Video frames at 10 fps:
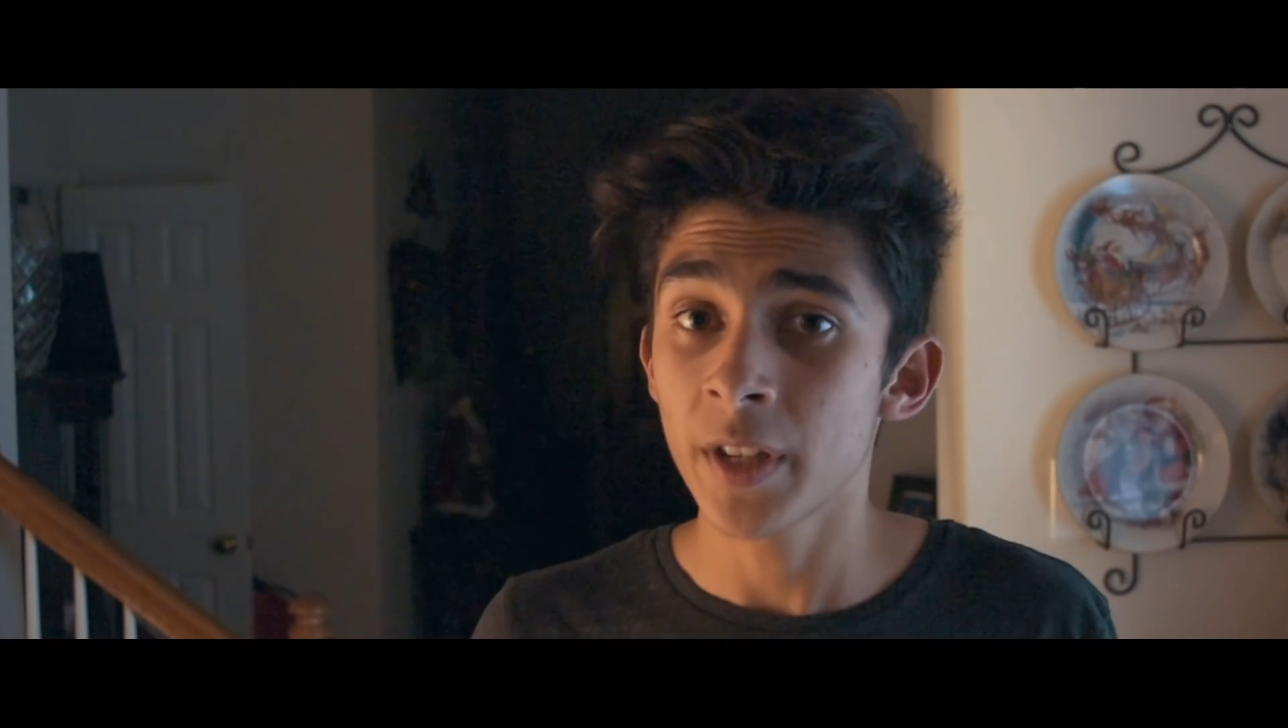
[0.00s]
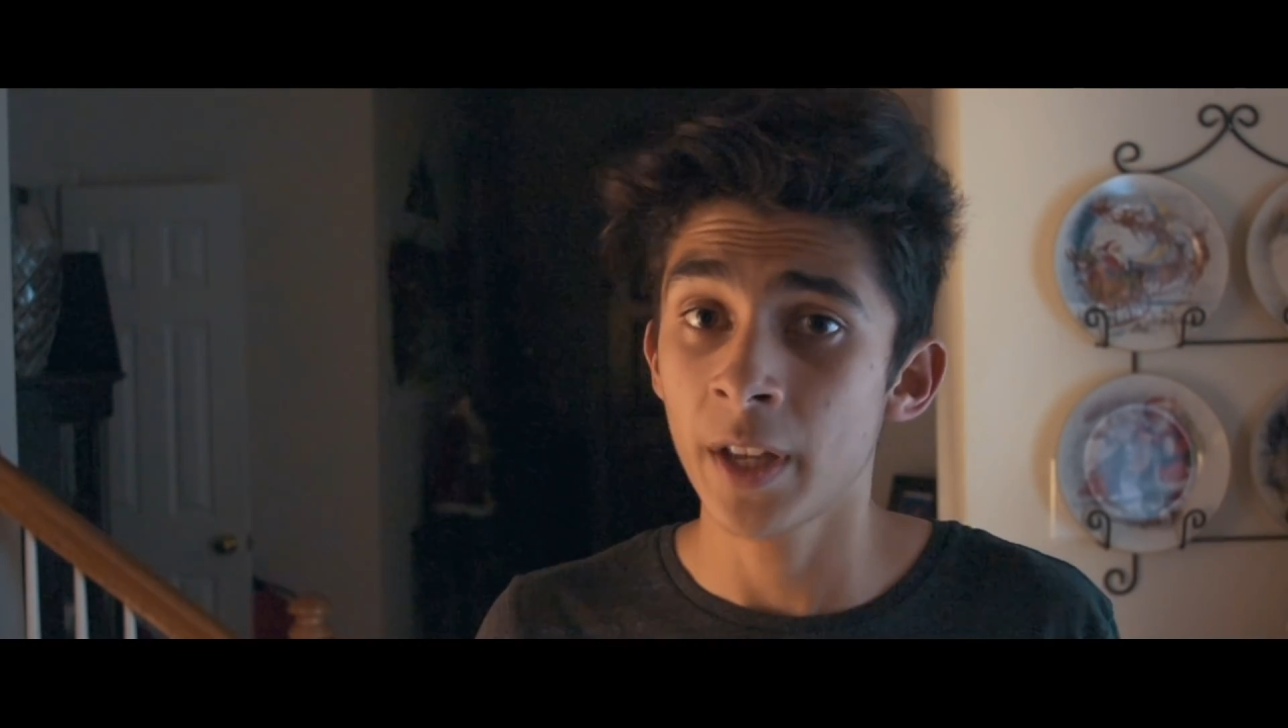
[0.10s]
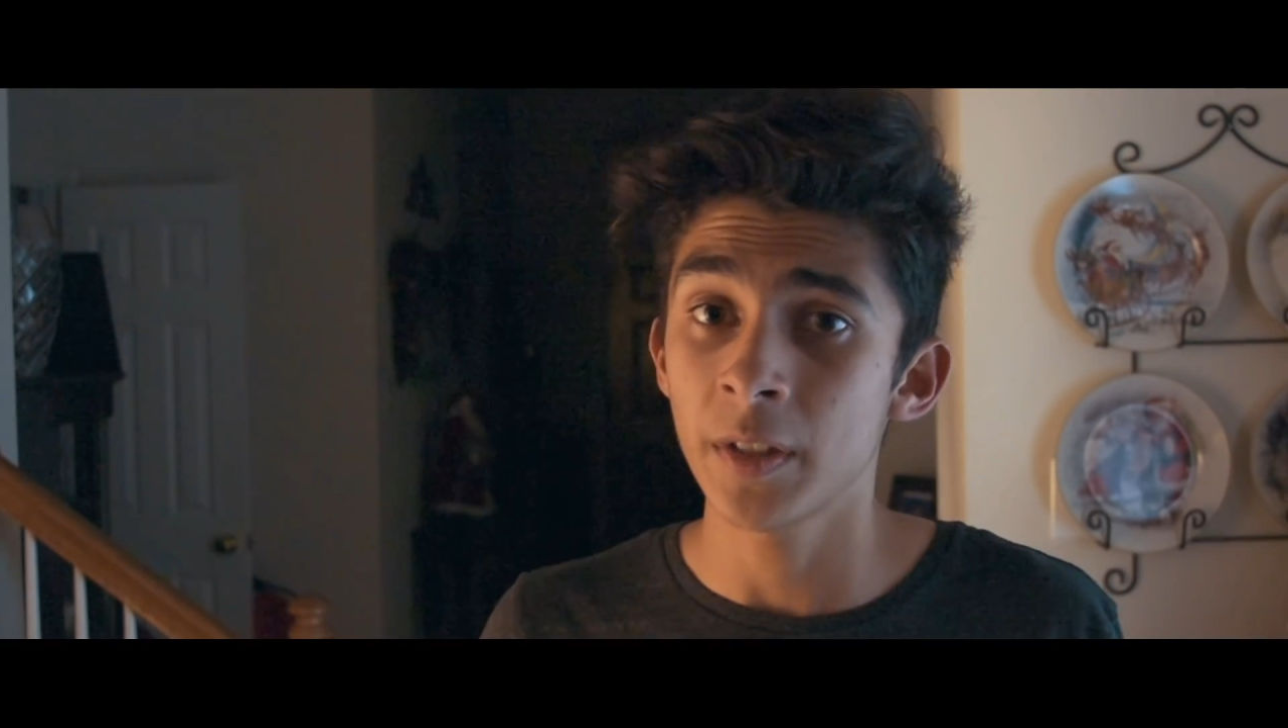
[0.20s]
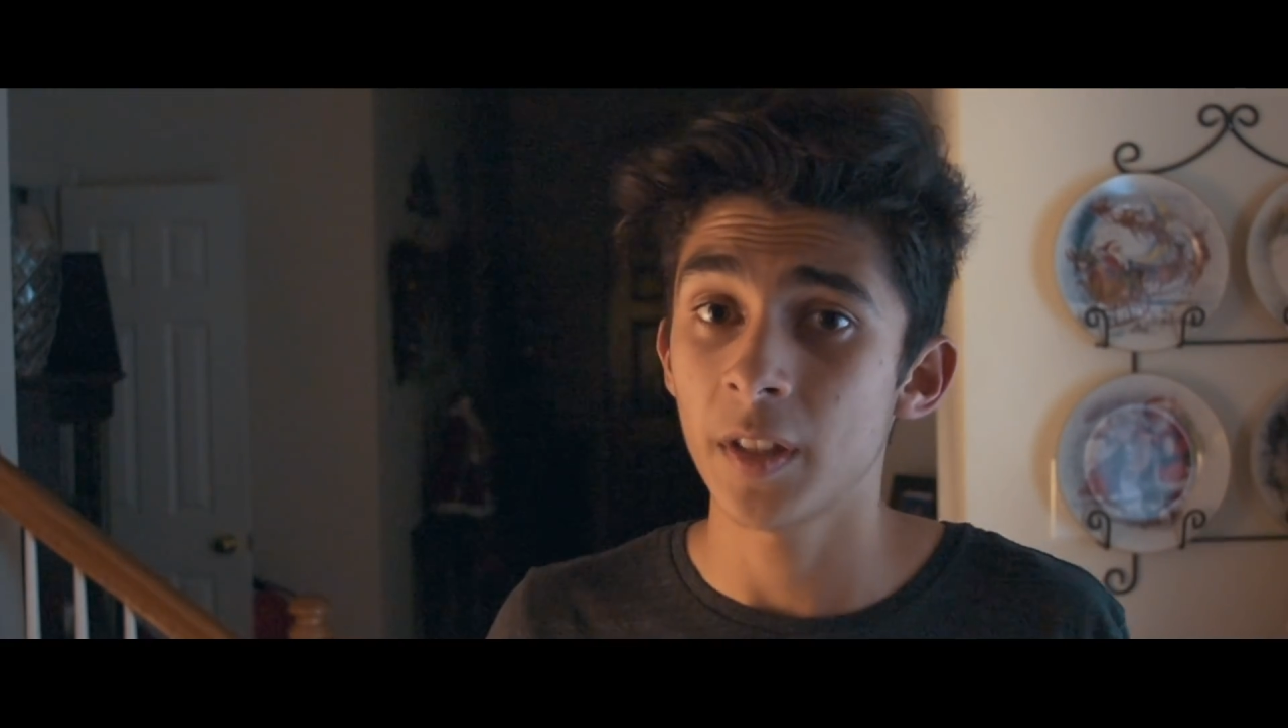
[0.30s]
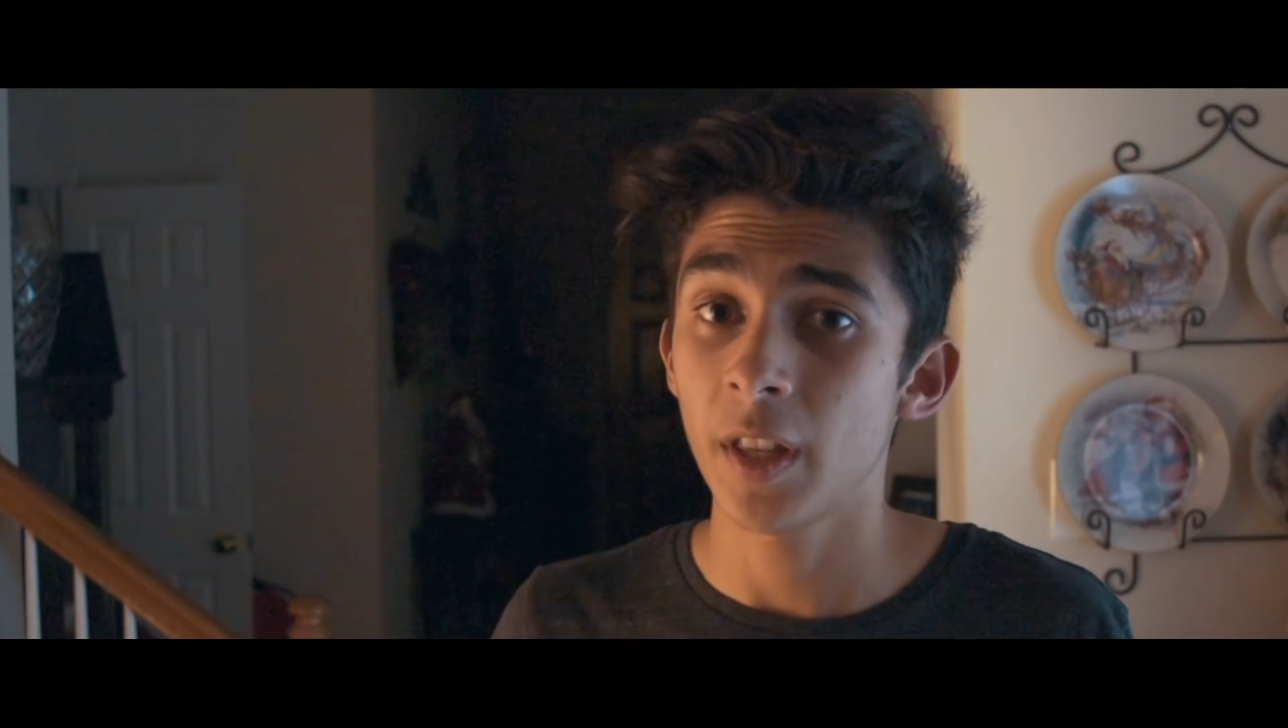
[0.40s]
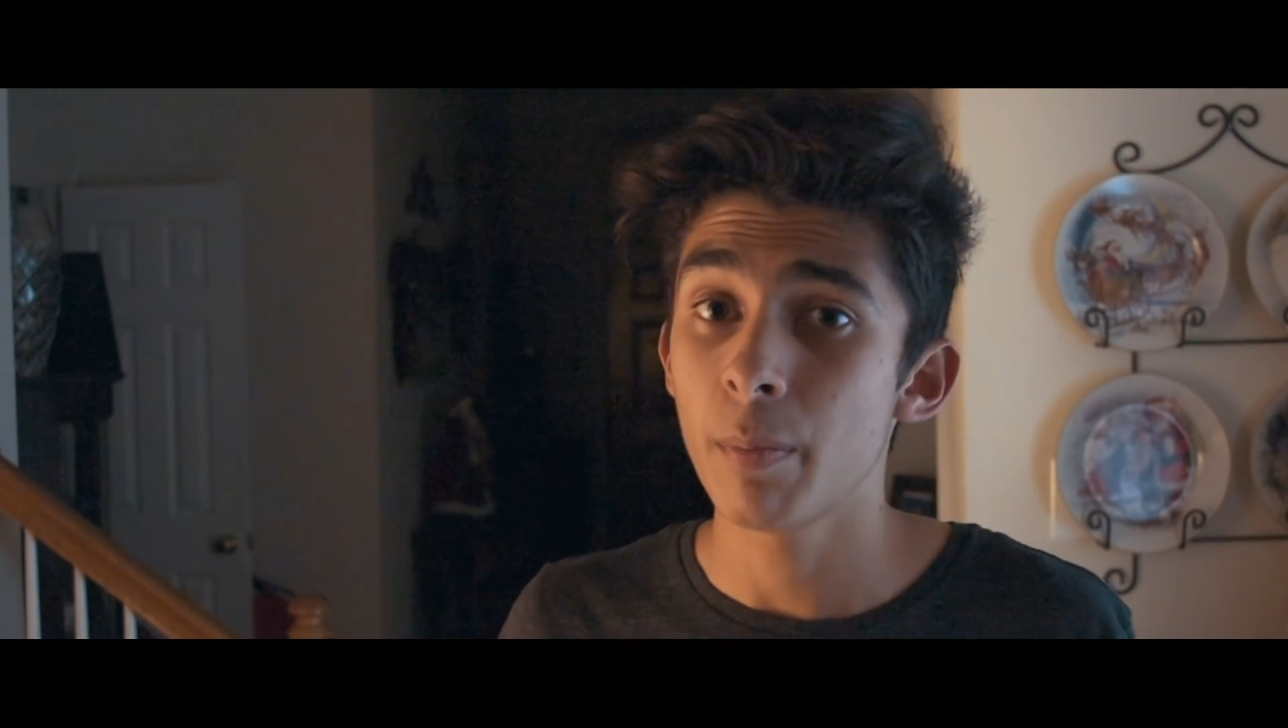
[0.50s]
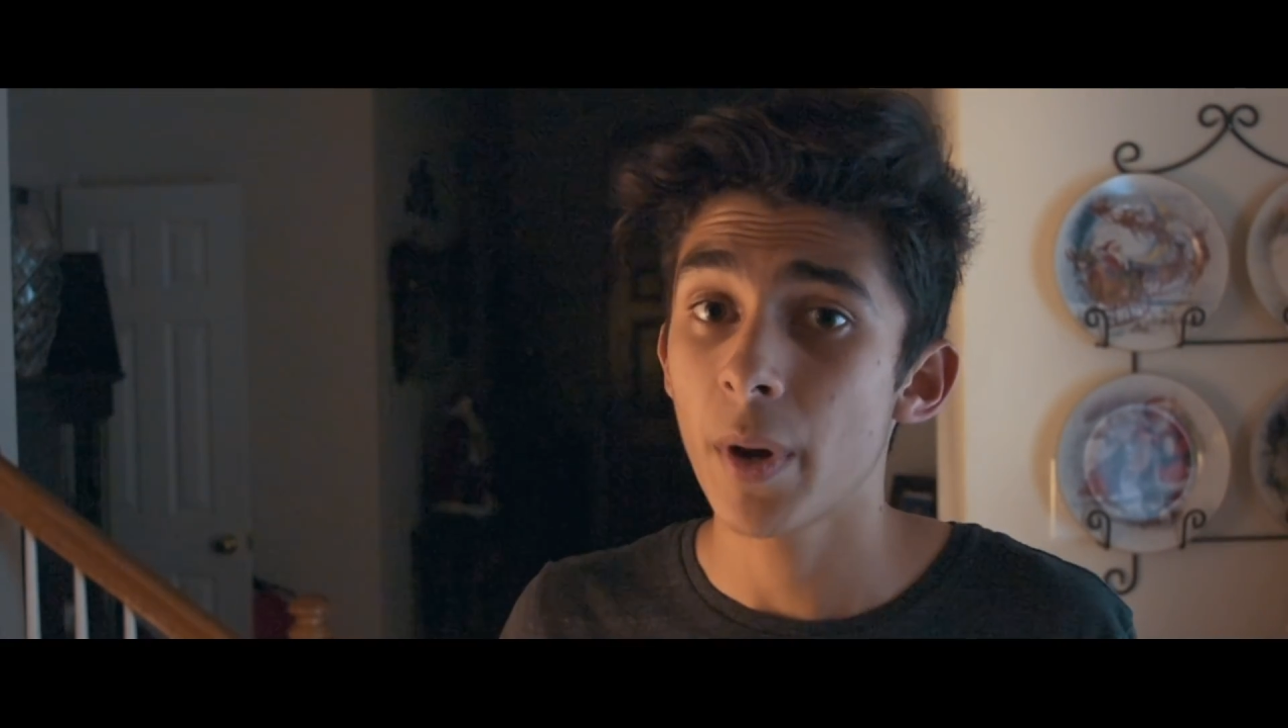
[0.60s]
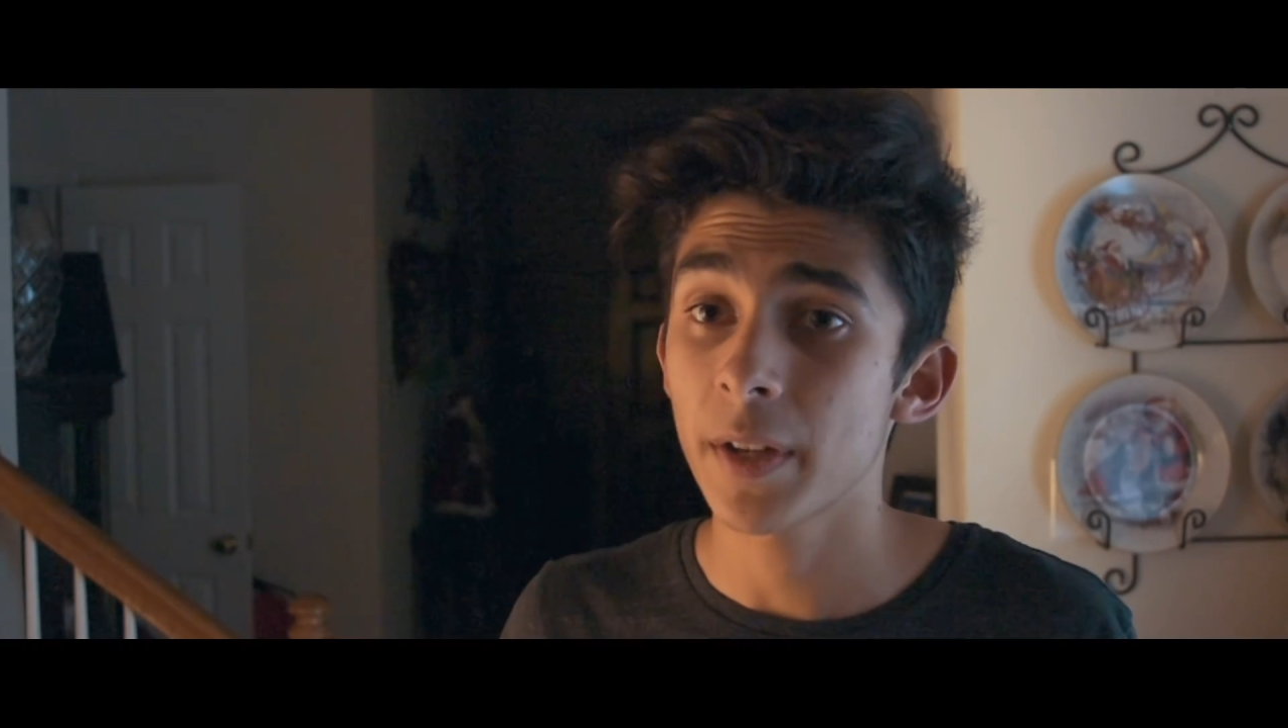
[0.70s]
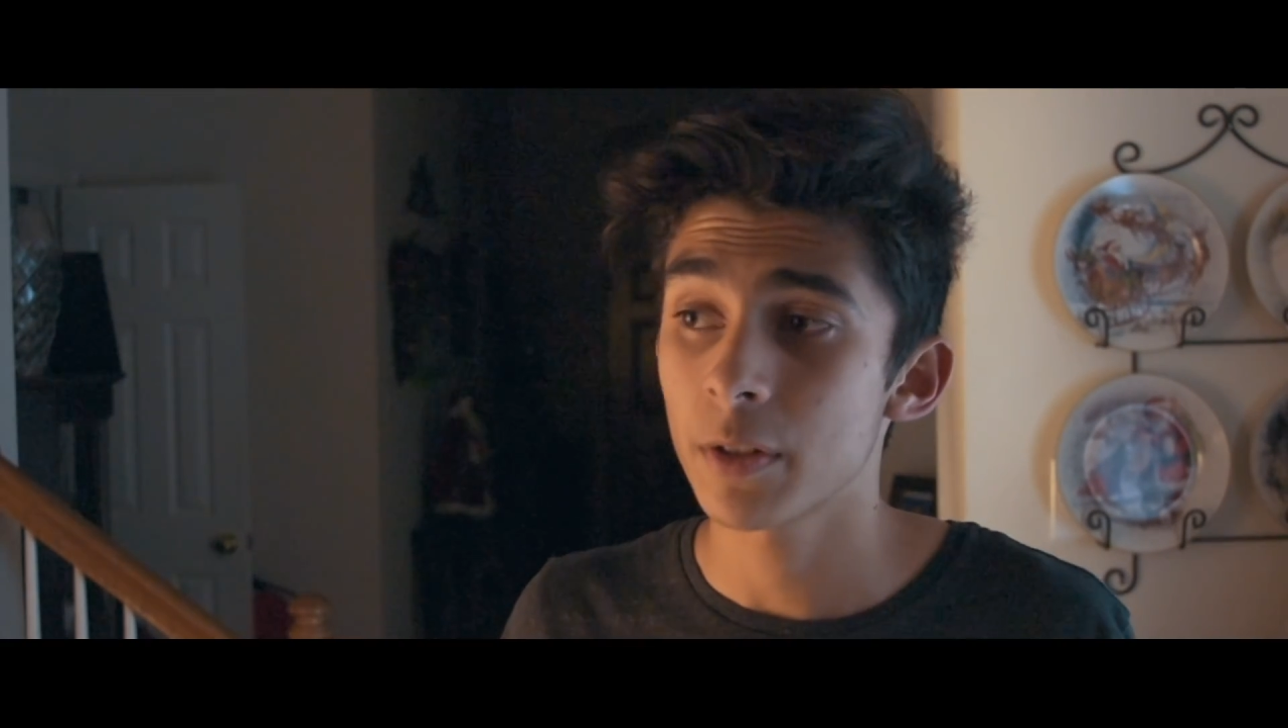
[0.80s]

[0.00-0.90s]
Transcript: announced that they bought